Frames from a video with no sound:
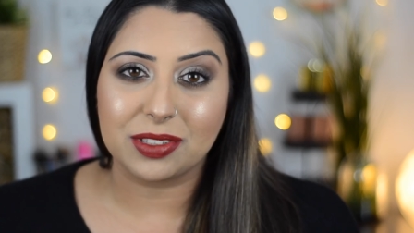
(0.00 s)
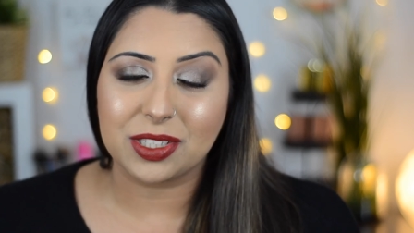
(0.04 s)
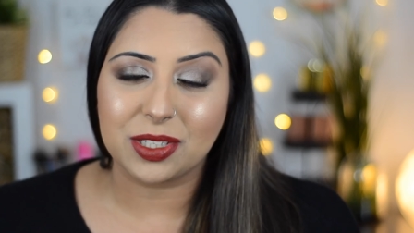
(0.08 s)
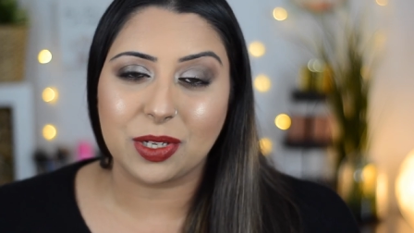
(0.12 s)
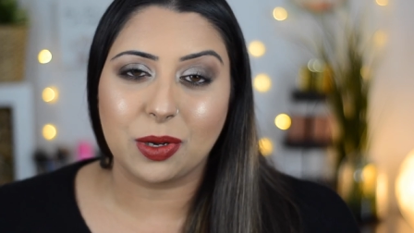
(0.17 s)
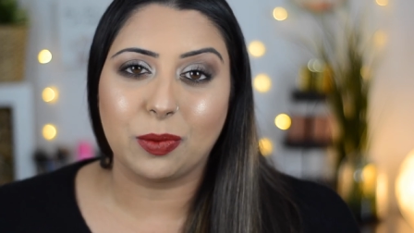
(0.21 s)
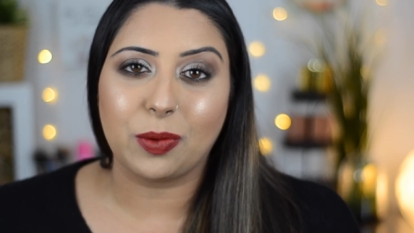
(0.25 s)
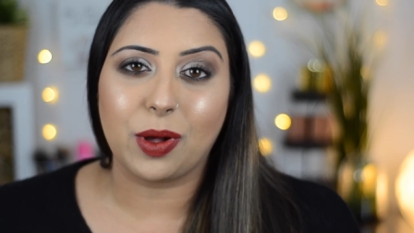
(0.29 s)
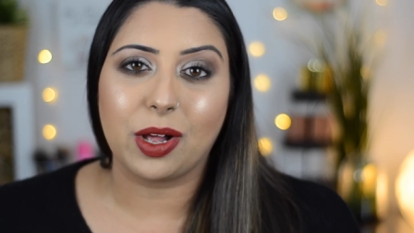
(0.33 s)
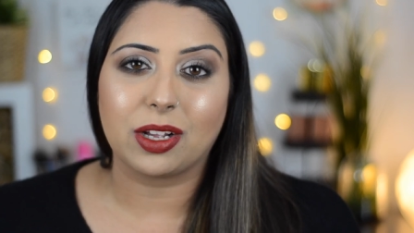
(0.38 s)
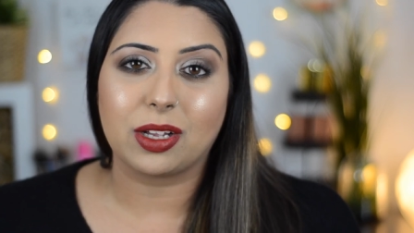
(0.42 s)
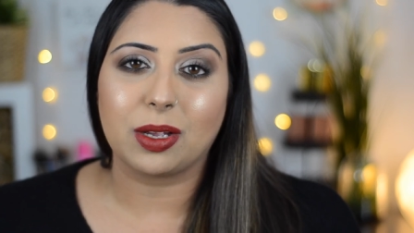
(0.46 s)
so
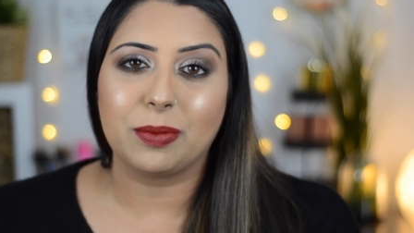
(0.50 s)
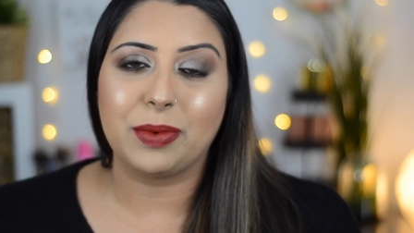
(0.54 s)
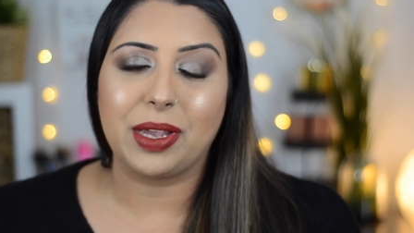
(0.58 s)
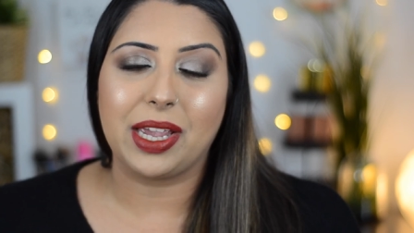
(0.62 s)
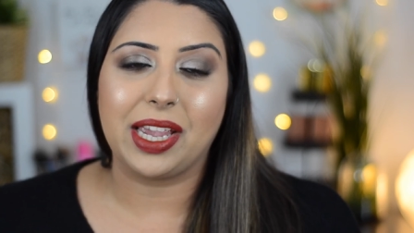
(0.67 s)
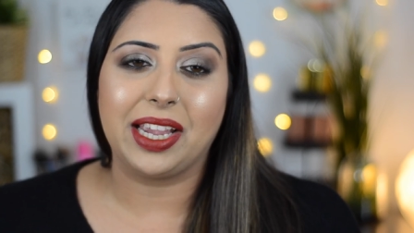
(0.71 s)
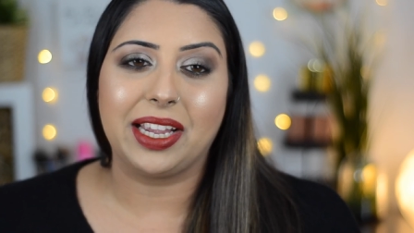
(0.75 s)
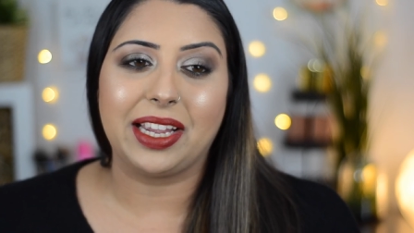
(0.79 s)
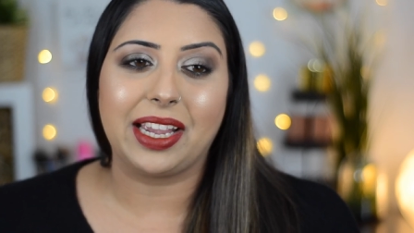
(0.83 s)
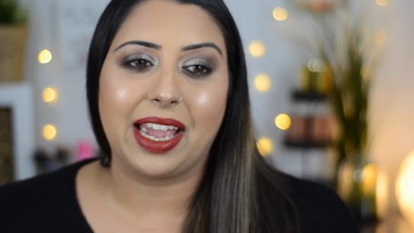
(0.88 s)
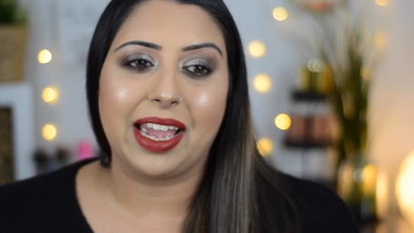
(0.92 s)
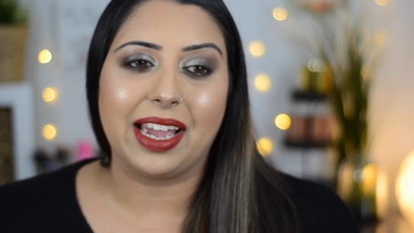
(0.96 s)

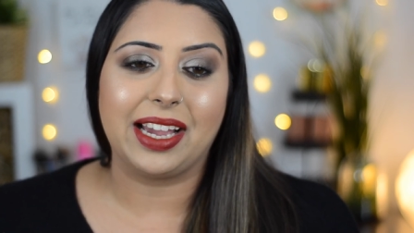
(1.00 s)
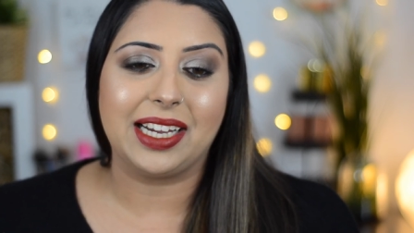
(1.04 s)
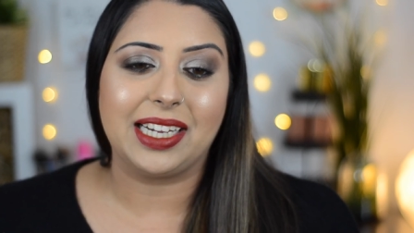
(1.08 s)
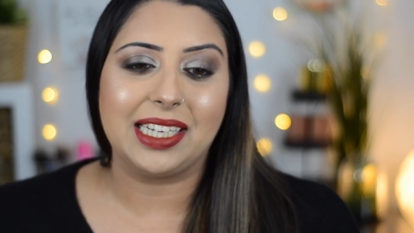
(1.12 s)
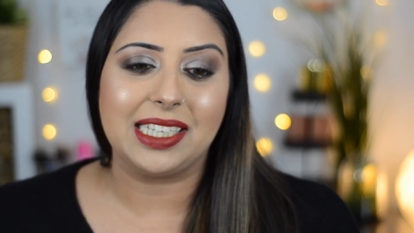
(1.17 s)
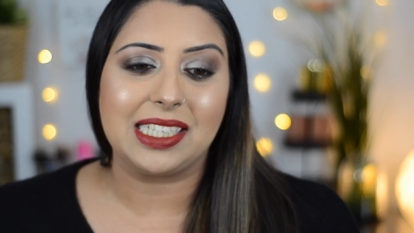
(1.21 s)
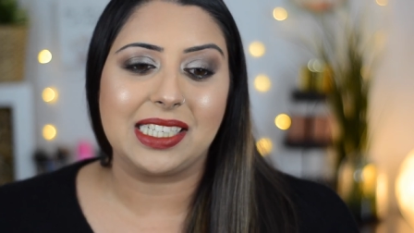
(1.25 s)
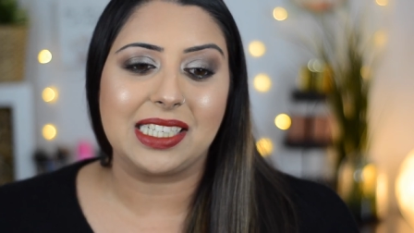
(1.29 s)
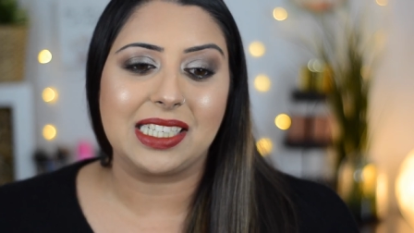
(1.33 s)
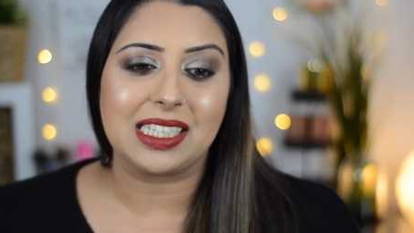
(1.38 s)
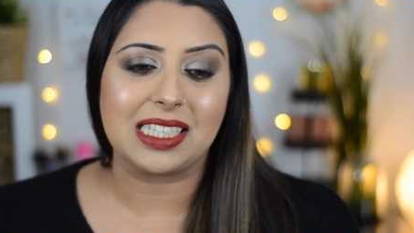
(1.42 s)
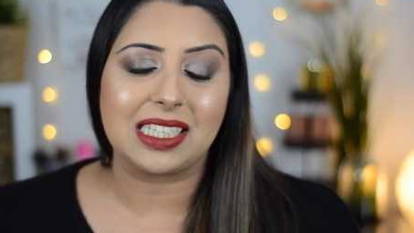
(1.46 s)
welcoming,
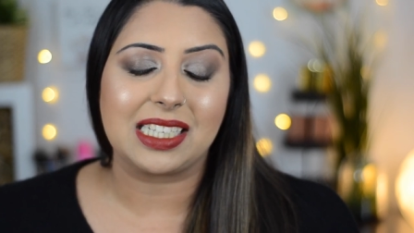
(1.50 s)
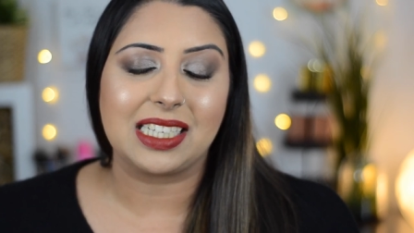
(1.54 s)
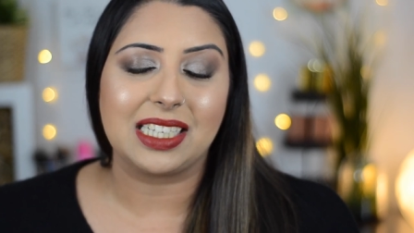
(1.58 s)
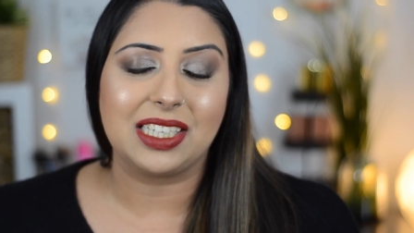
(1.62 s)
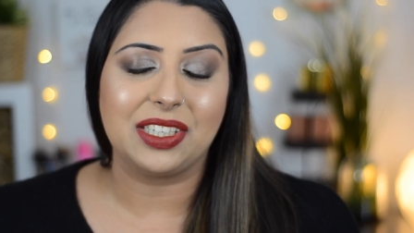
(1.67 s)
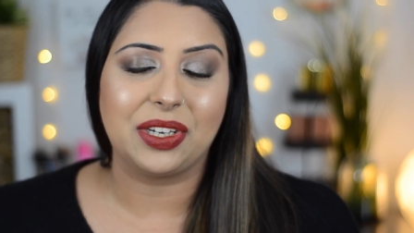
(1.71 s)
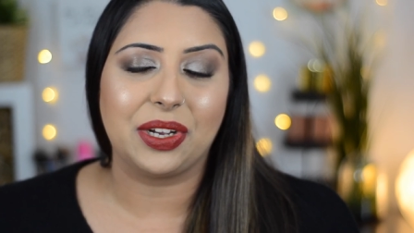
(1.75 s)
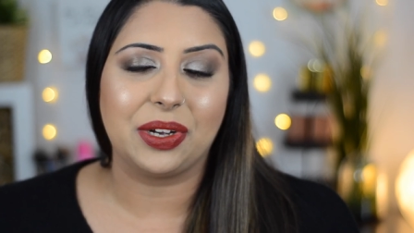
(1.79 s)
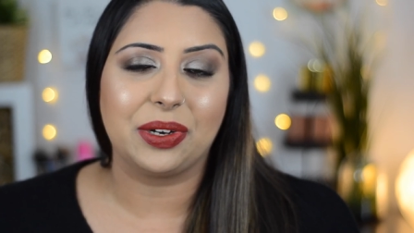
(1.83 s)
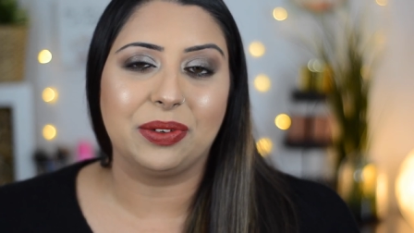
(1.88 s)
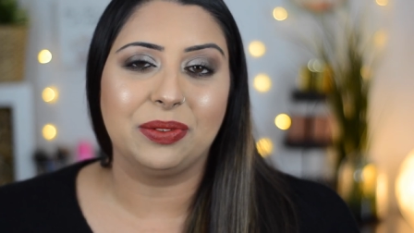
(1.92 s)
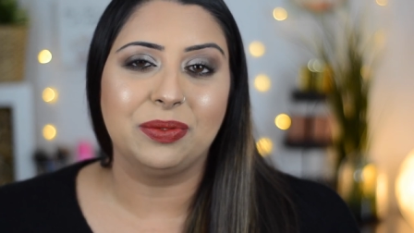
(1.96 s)
and you
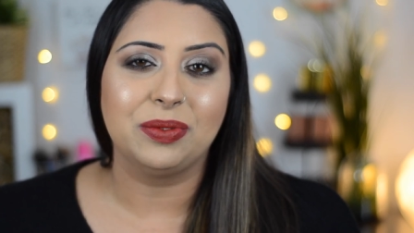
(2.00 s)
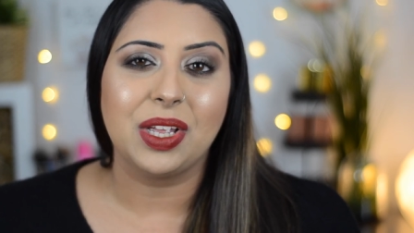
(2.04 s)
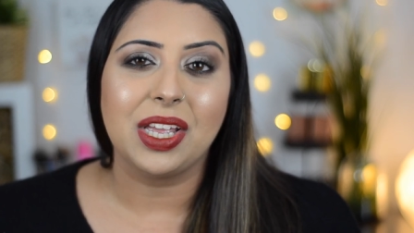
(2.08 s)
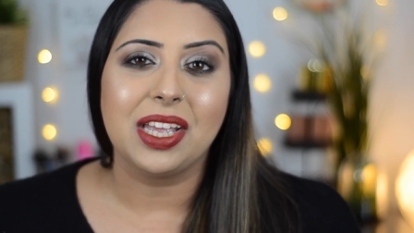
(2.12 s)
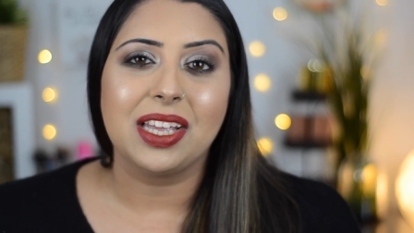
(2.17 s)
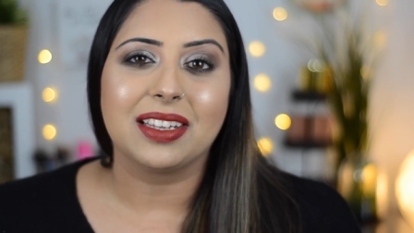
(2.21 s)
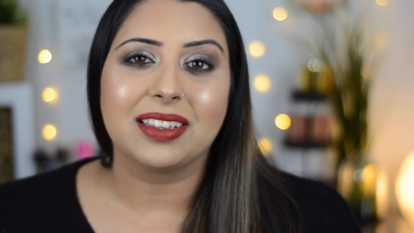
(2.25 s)
know,